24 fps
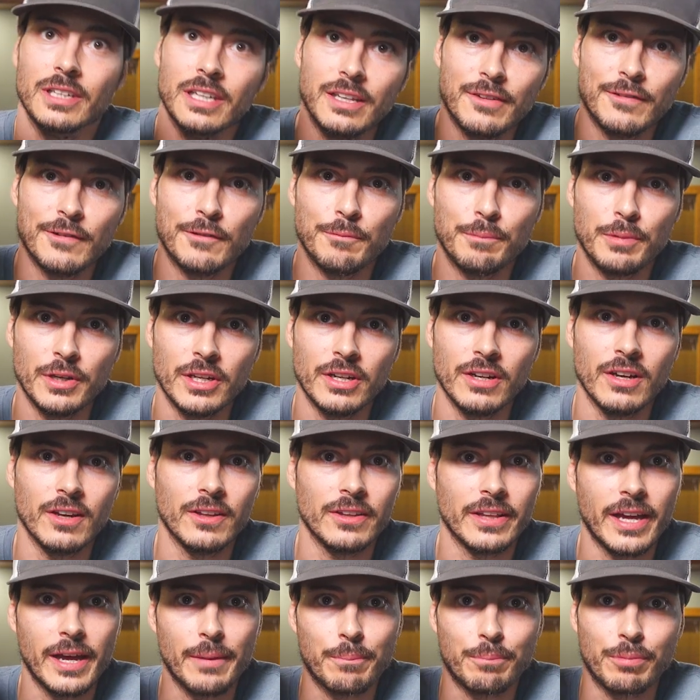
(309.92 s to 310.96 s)
Even putting all
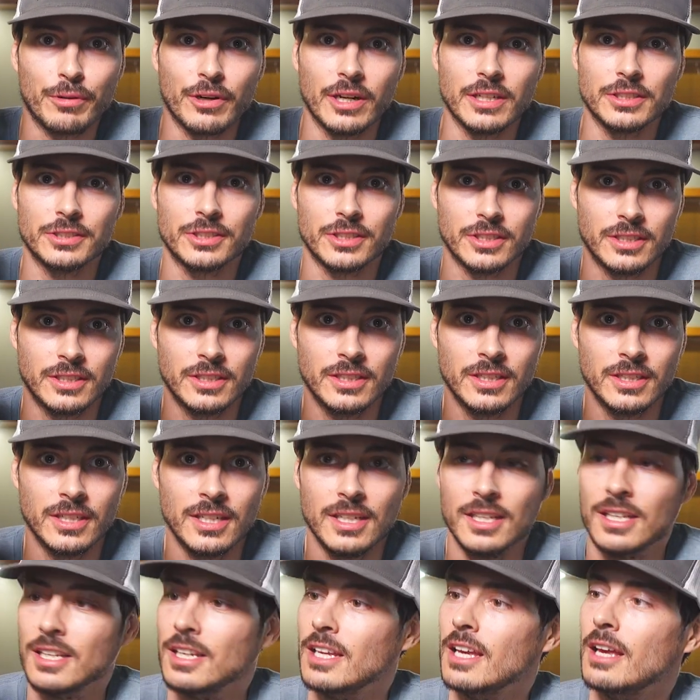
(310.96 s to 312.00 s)
that pressure
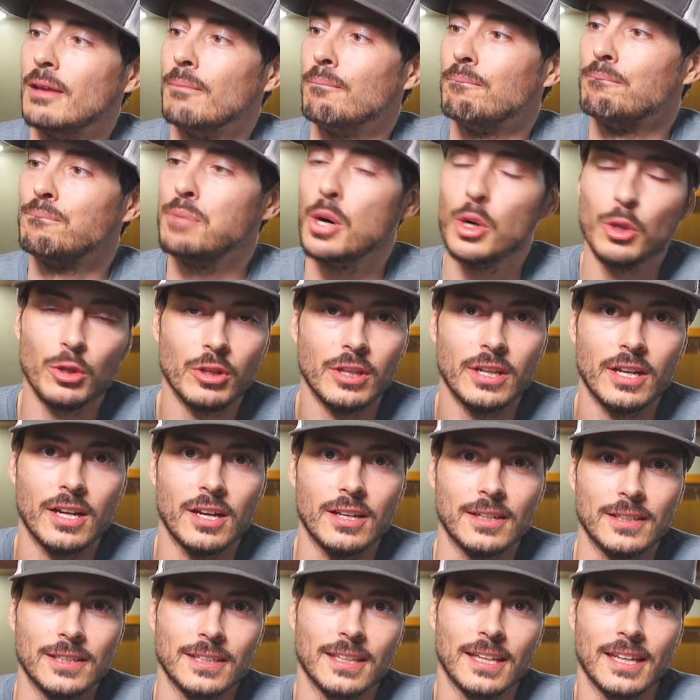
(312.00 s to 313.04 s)
and pulling
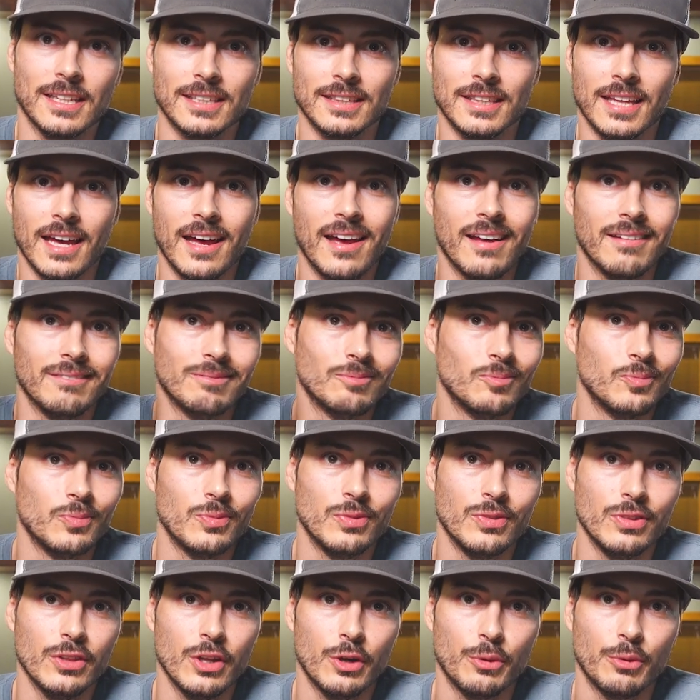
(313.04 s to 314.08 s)
on it like that,
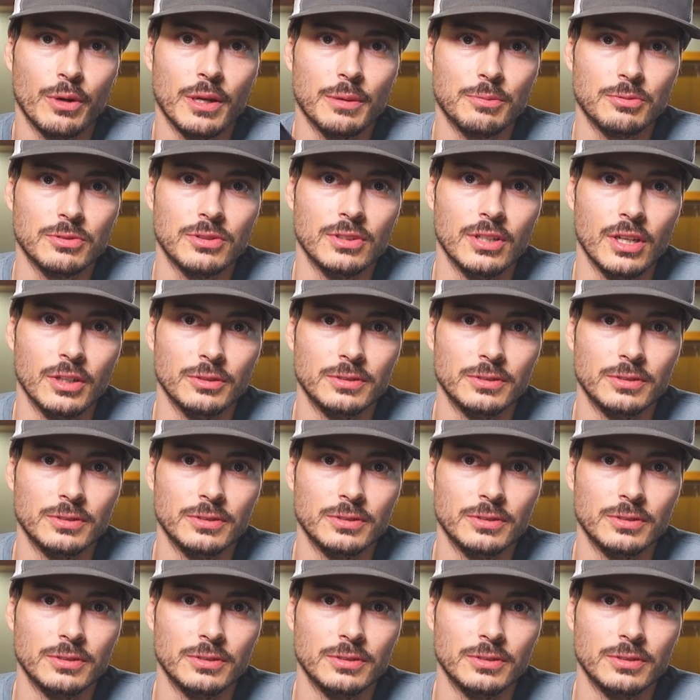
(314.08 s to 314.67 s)
no rips, no